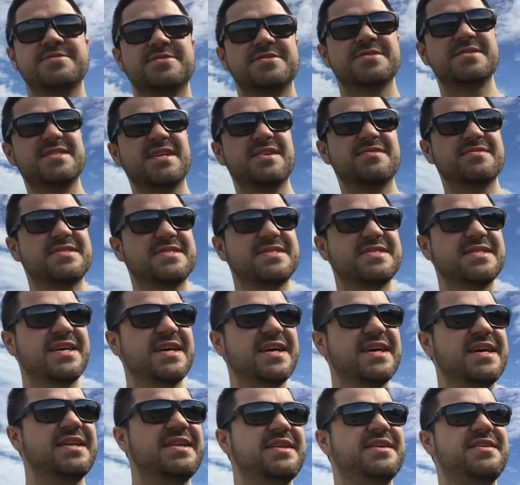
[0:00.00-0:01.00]
Just
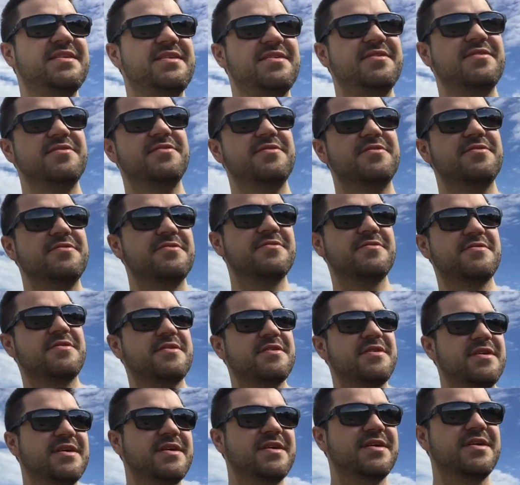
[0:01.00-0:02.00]
outside
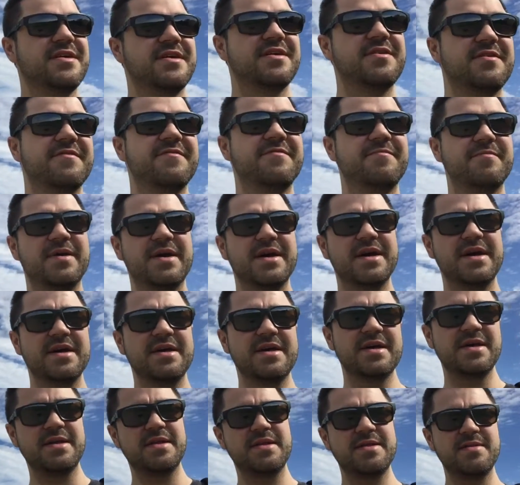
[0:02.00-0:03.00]
here of
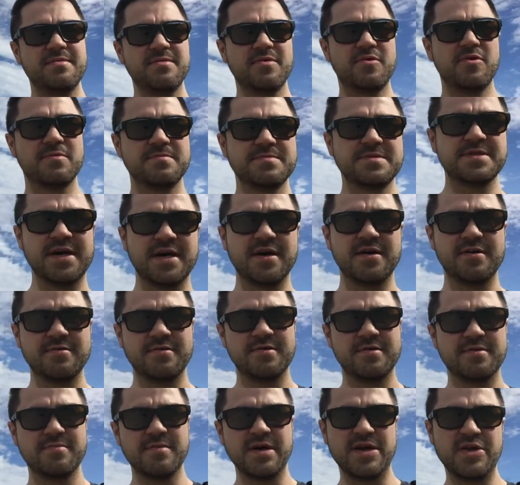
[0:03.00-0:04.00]
my
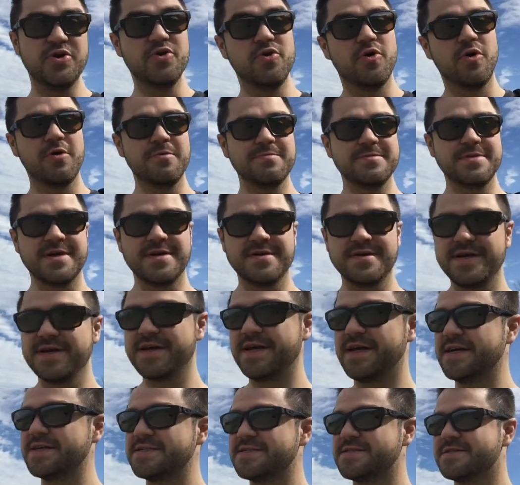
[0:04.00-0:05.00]
hometown, my new hometown, I
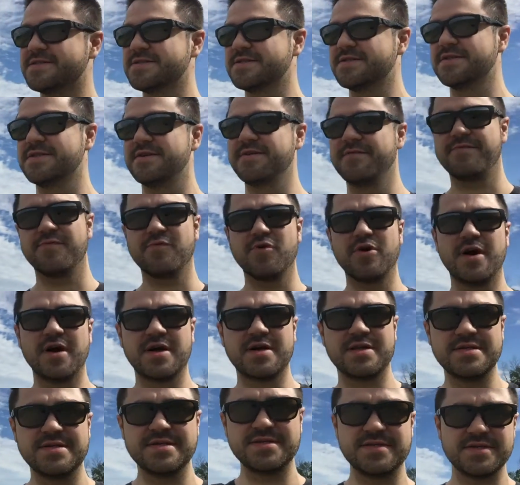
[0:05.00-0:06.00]
guess, of
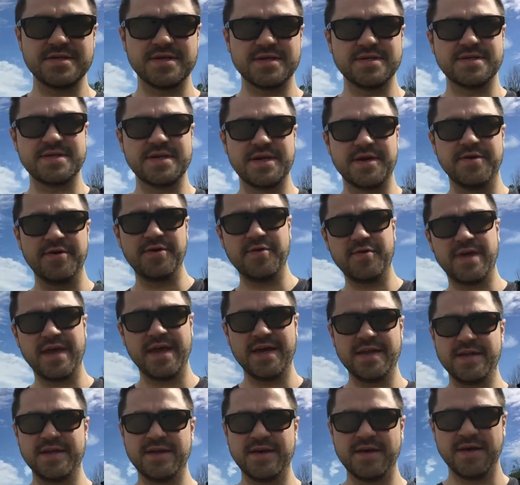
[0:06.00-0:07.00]
Rockland, Ontario,
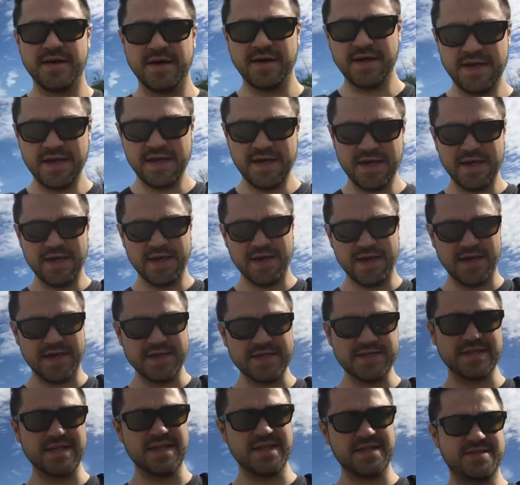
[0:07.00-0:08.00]
Canada.
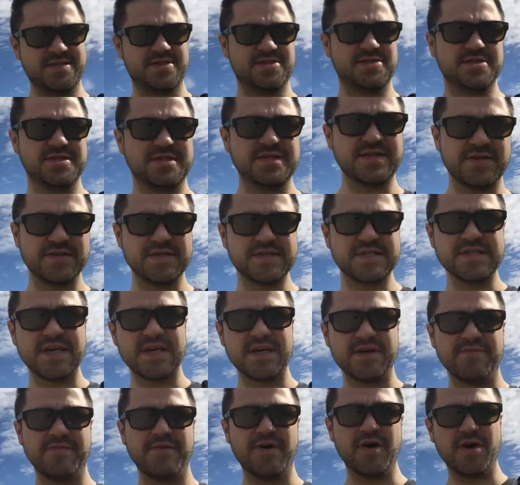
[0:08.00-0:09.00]
So it's just
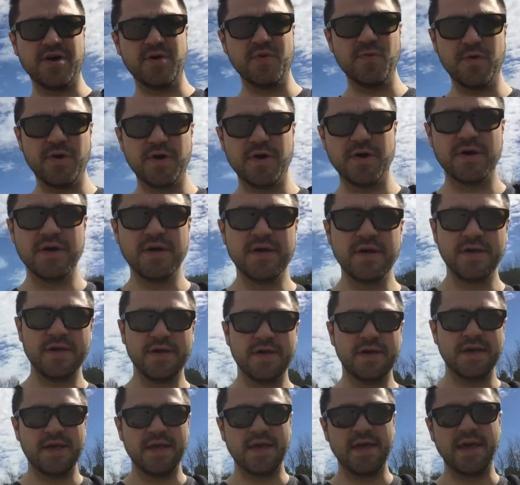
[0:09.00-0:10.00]
outside of Ottawa,
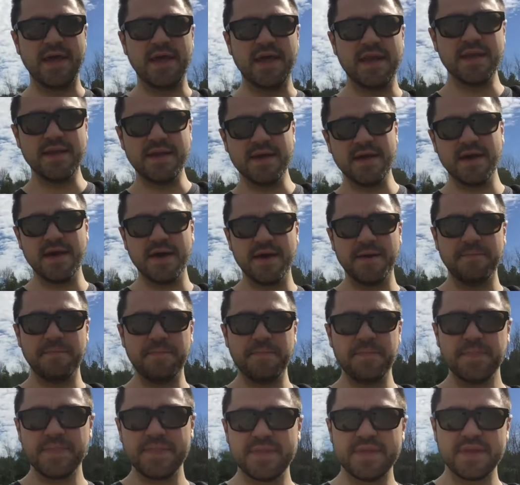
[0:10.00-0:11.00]
and
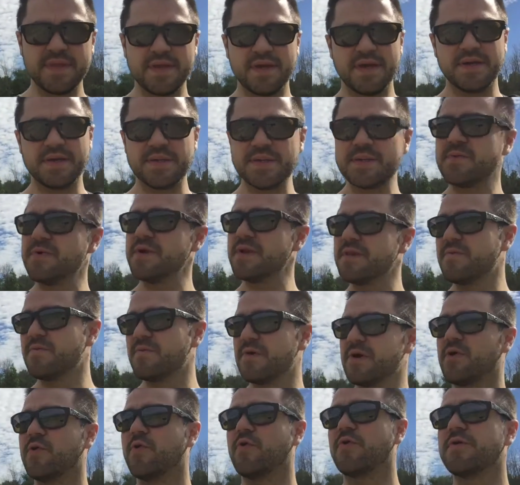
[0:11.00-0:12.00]
I just wanted to
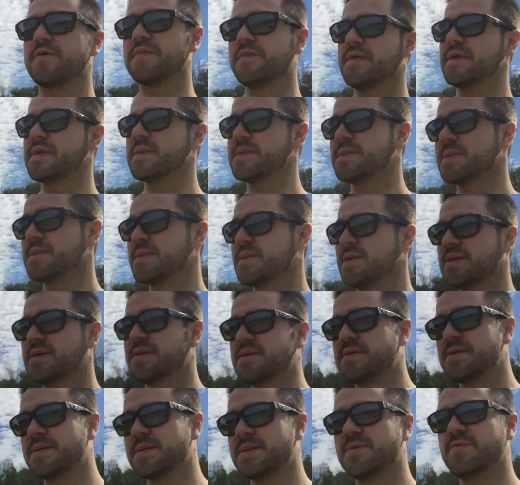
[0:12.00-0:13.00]
record this
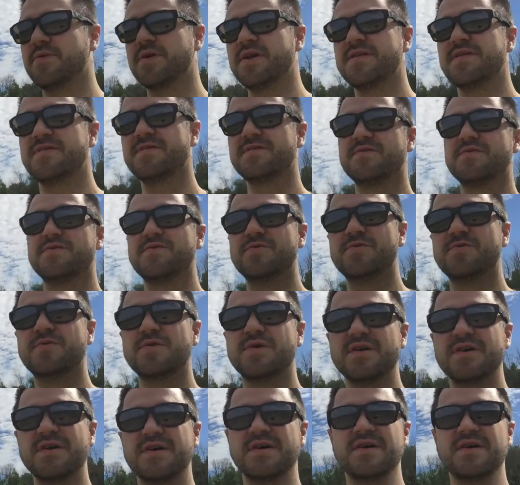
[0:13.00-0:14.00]
because I wanted to